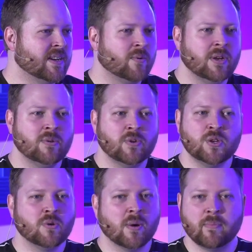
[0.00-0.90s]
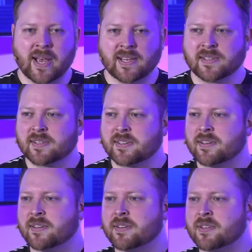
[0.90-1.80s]
You know, we do our
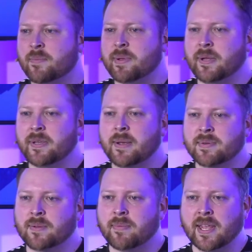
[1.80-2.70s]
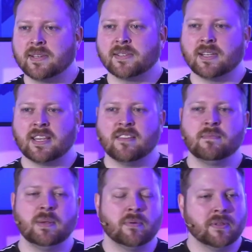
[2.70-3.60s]
best to build up some places that
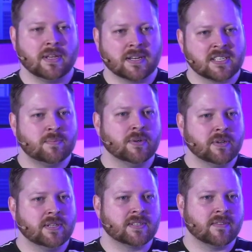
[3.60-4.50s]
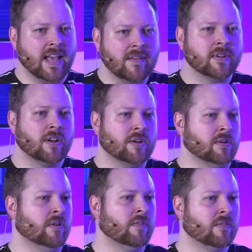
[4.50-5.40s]
give people the experience of heaven on
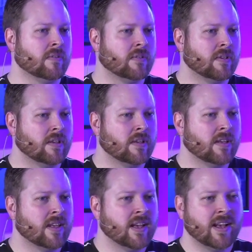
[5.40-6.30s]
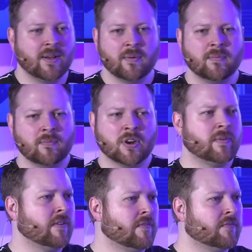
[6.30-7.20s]
earth. One
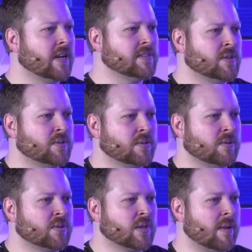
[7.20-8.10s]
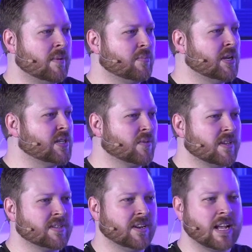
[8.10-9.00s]
of my friends who's came and preached
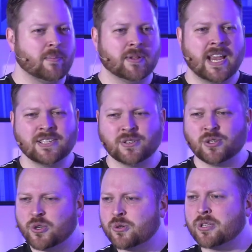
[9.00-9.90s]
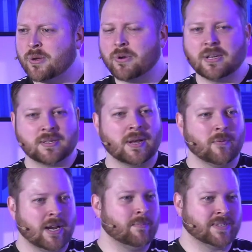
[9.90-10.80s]
with us on a couple occasions, usually when
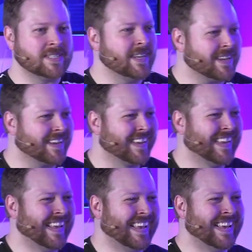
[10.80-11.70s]
I'm sick,